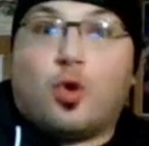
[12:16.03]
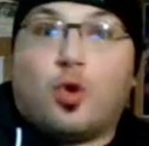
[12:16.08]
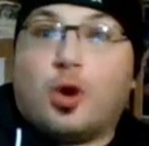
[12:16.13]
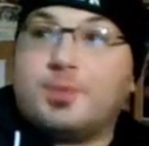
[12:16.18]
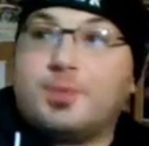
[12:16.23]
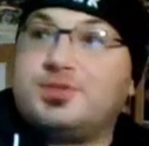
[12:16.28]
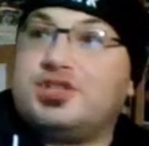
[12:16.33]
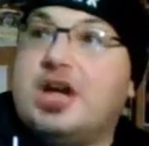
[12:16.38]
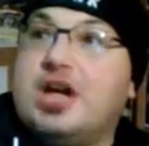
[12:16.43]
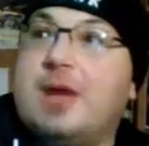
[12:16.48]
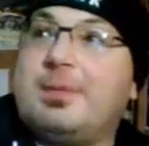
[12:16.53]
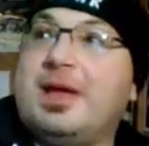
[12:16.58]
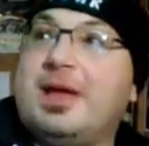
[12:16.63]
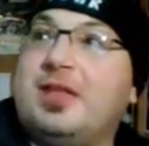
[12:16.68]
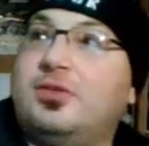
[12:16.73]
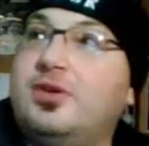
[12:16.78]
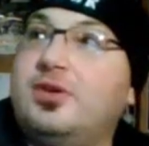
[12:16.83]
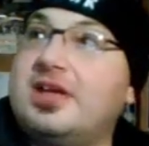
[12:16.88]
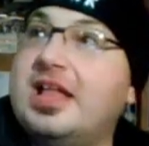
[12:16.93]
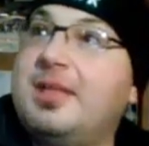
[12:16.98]
go corpse
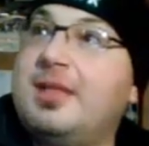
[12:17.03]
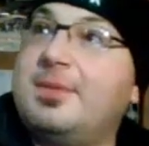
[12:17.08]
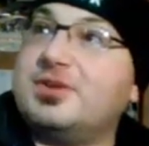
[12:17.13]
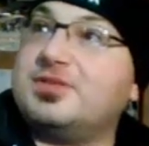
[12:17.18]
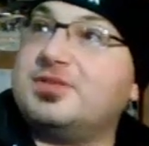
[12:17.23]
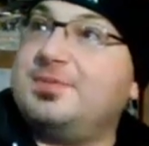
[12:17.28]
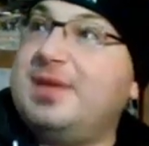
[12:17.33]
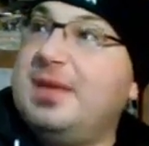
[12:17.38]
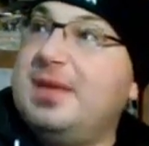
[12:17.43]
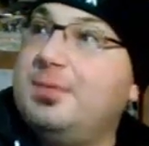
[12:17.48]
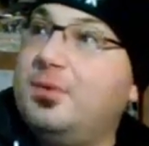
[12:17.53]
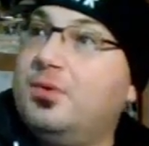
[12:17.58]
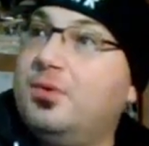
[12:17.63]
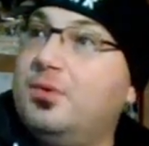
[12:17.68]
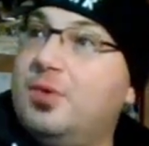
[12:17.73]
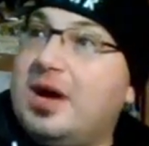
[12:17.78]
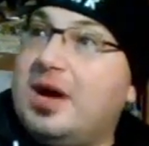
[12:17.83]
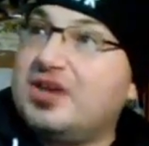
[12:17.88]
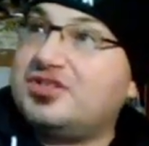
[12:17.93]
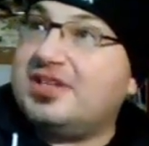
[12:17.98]
shopping and look at a bunch of people
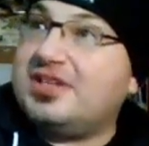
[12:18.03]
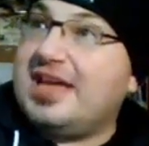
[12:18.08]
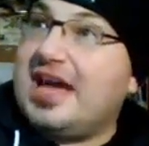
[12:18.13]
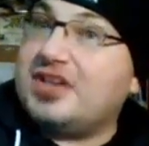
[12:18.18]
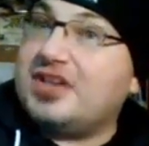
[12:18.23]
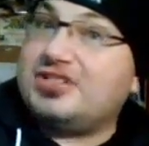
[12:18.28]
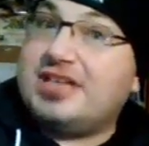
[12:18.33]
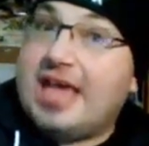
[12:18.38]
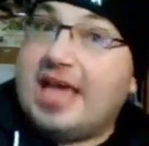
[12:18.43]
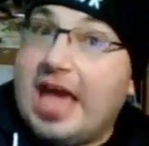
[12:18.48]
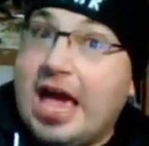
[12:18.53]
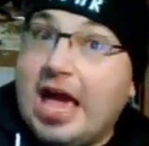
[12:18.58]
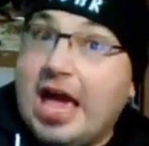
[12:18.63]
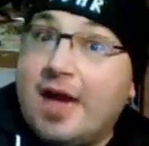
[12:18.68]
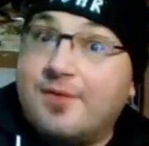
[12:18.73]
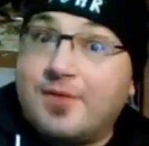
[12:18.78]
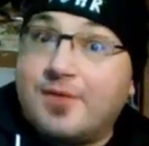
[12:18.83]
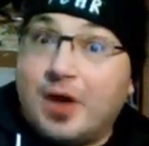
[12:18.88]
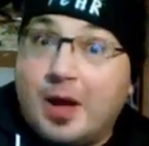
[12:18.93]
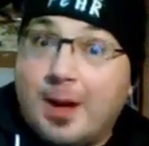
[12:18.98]
who actually
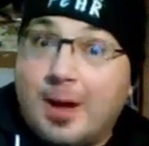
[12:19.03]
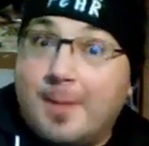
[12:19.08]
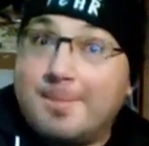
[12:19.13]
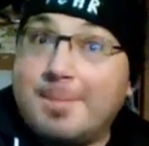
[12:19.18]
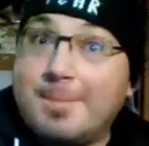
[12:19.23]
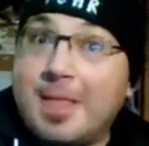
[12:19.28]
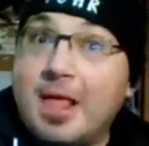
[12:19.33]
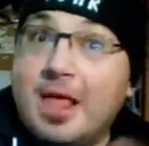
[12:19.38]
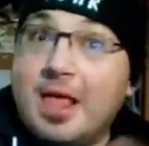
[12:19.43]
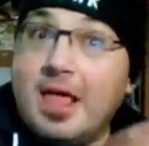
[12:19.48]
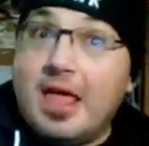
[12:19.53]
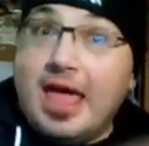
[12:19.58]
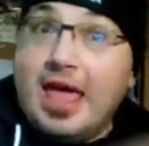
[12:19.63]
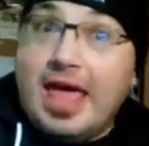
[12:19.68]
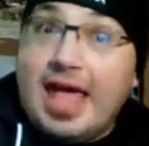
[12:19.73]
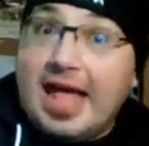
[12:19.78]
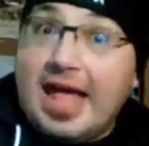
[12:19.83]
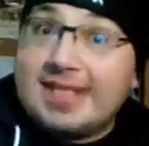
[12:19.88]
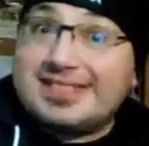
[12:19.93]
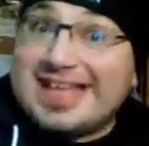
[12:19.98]
have
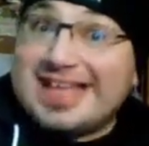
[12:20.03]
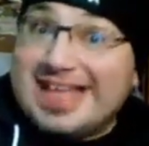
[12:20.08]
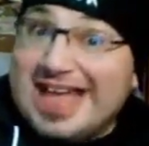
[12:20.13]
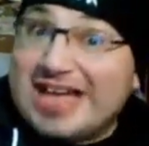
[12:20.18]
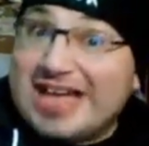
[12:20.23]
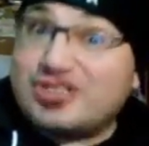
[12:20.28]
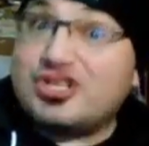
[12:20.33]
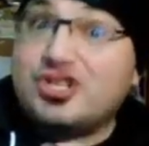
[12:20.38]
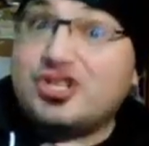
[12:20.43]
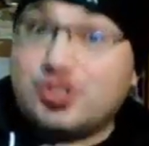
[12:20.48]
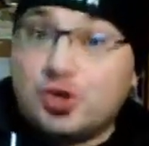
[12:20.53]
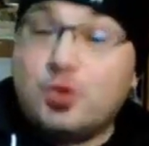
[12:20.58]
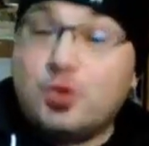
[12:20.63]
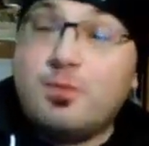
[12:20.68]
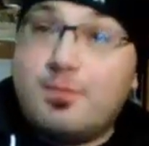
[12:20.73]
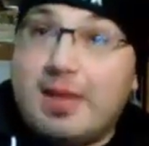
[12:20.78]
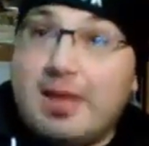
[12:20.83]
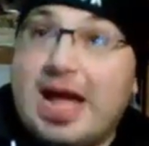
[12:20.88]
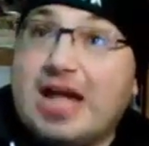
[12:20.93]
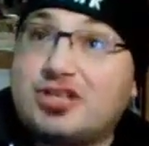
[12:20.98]
heads that actually
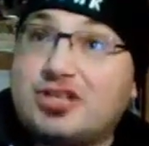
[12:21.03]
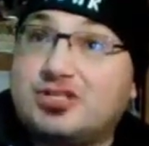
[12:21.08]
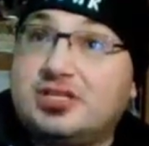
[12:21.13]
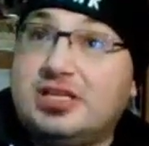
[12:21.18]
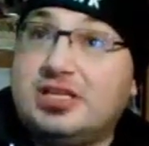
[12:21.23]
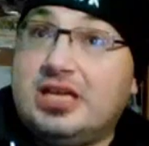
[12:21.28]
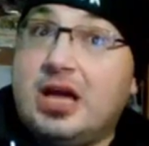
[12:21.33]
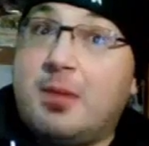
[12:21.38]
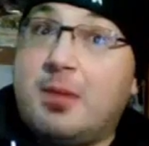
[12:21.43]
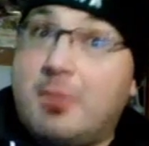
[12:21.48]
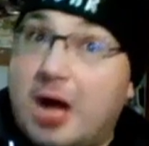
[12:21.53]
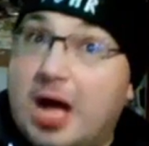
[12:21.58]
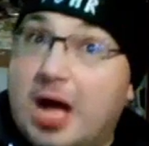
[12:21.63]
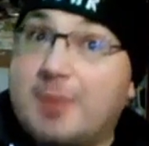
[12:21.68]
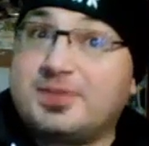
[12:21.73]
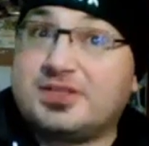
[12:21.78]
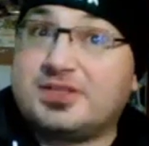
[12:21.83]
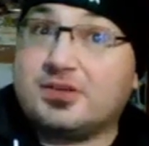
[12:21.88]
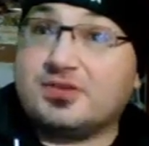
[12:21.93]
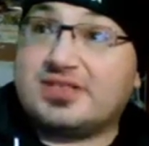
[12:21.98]
do match the
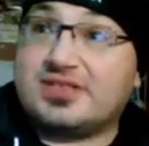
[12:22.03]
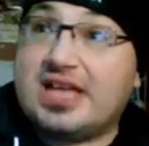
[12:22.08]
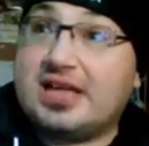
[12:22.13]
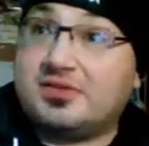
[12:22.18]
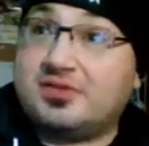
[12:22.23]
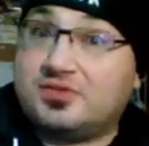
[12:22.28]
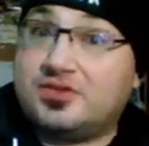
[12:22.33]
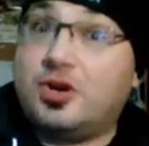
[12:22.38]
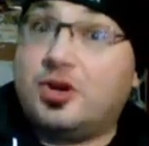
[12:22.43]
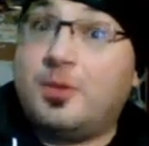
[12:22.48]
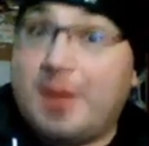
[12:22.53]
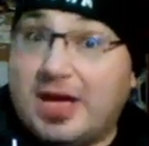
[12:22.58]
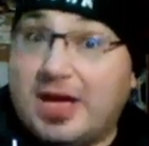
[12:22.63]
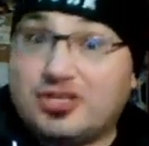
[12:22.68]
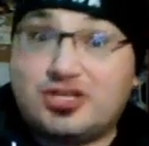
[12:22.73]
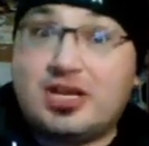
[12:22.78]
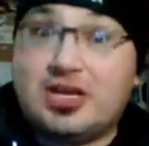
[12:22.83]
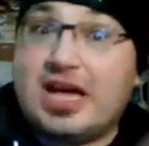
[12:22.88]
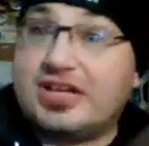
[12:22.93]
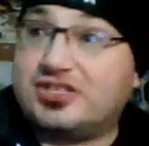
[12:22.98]
mobsters that Joe
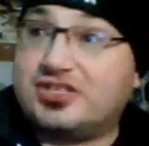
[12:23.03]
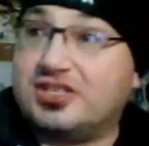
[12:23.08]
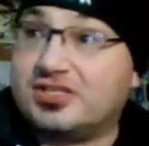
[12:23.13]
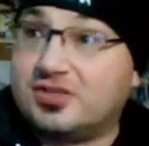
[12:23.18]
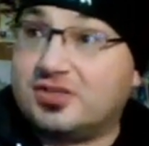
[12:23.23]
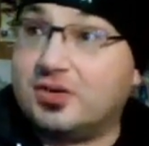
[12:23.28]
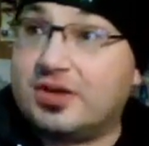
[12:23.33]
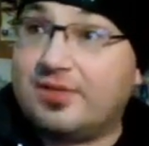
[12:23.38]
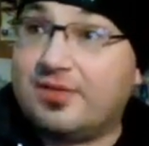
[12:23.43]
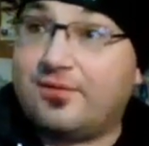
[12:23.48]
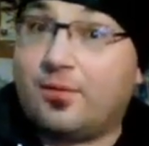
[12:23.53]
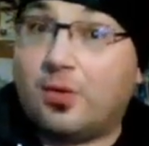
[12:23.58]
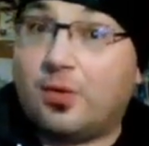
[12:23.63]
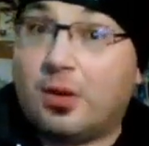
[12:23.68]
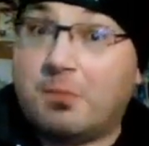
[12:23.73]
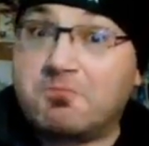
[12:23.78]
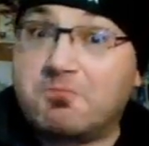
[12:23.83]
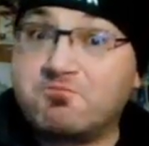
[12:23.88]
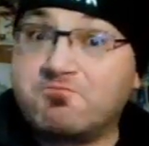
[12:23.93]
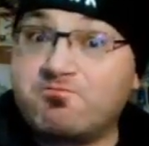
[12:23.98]
Pesci actually is looking
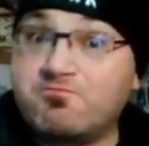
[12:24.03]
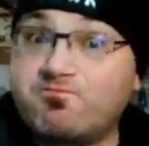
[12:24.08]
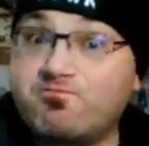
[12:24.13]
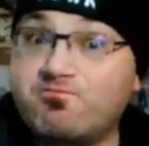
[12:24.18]
for.